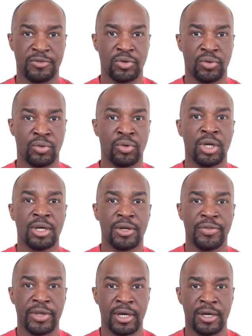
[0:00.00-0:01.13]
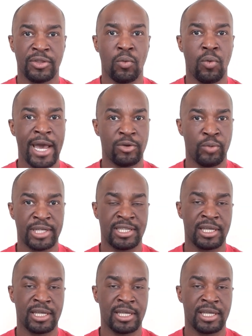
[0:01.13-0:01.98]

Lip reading: to the White West,